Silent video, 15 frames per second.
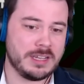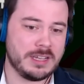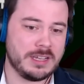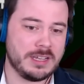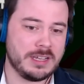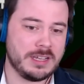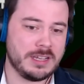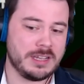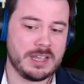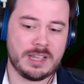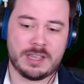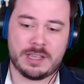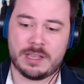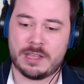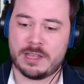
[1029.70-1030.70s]

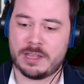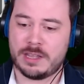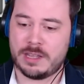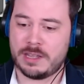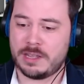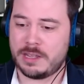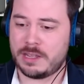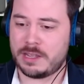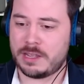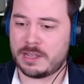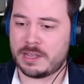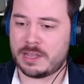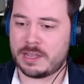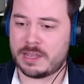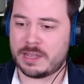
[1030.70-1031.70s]

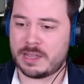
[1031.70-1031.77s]
No one is speaking in this clip.